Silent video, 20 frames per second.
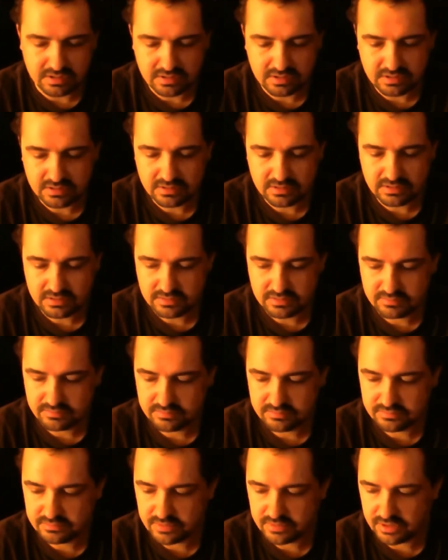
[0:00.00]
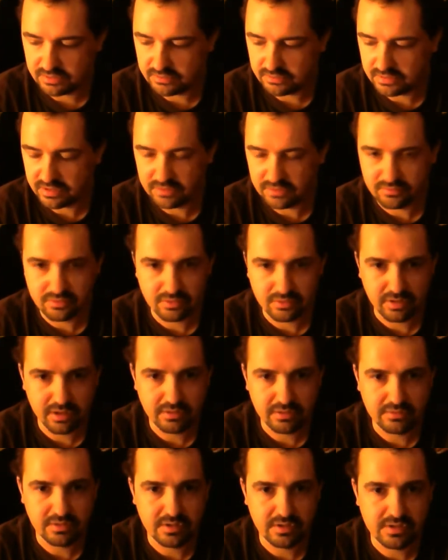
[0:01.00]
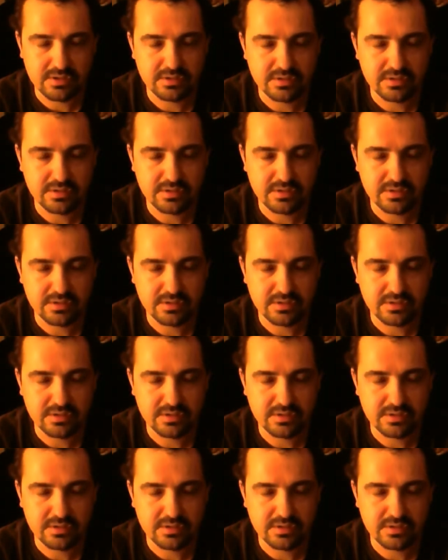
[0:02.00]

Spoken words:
You know, I have no guarantees